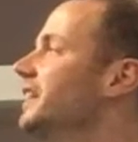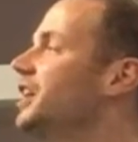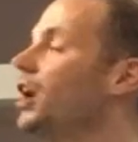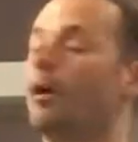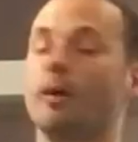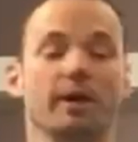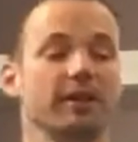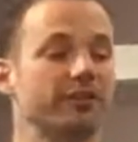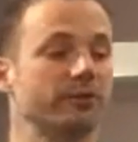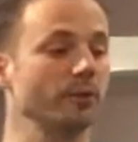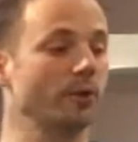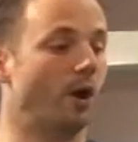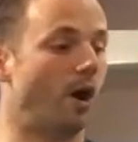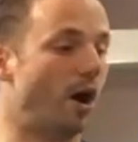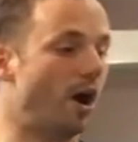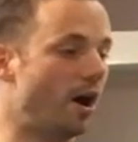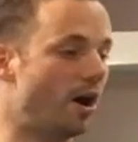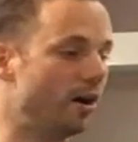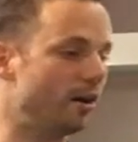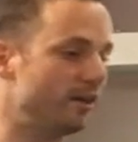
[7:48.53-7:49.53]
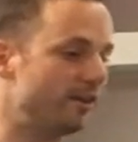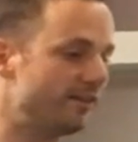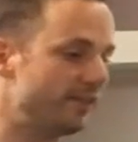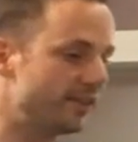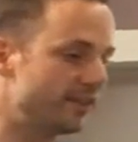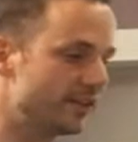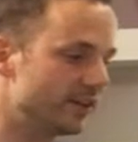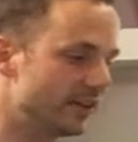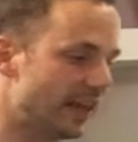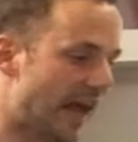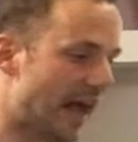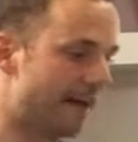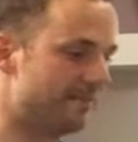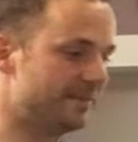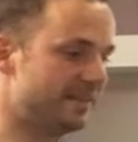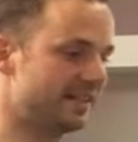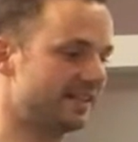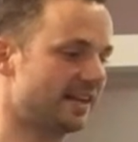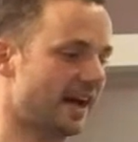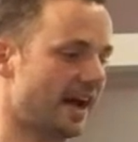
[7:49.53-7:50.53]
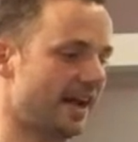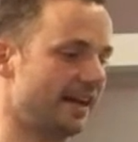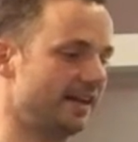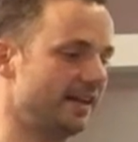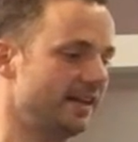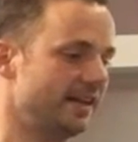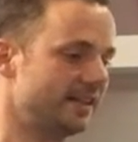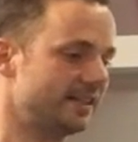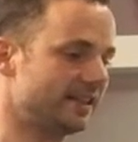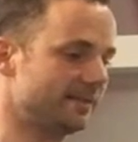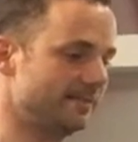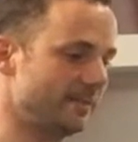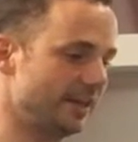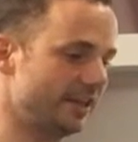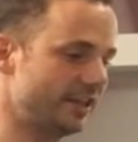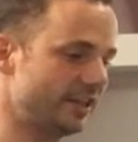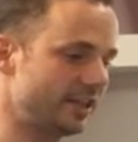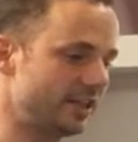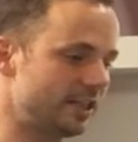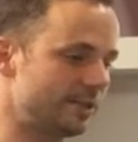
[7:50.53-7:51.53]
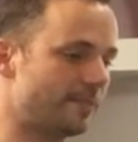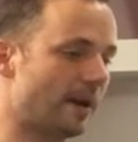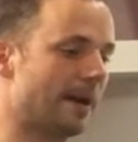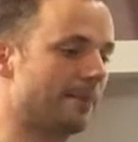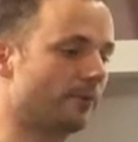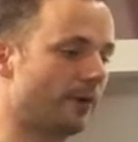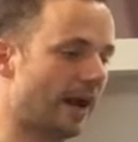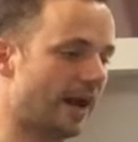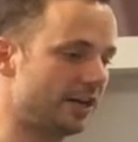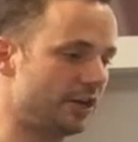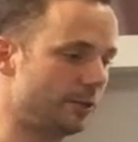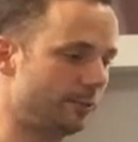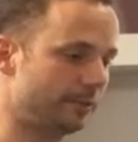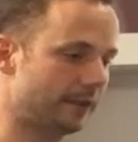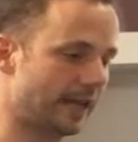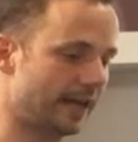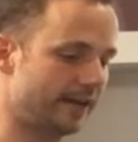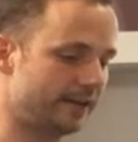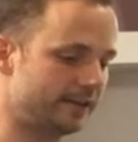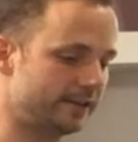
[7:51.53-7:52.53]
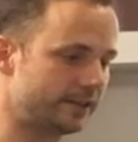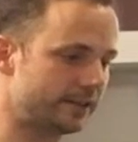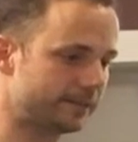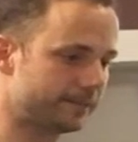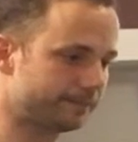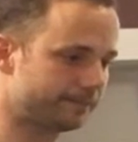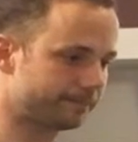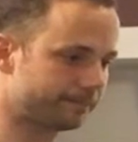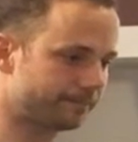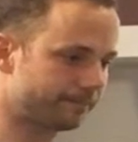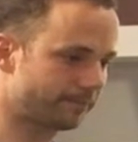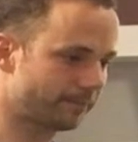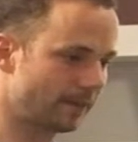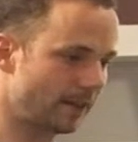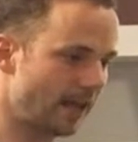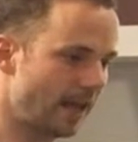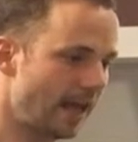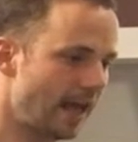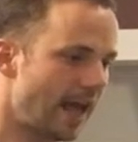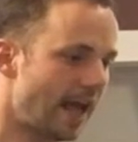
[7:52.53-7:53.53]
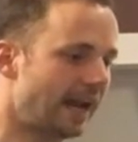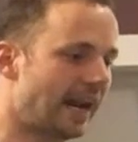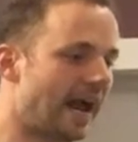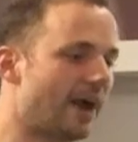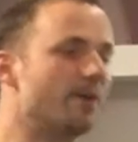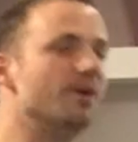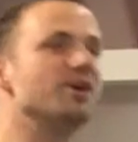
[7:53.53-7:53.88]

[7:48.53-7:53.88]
going through all of the lab design submissions by brand new players. And I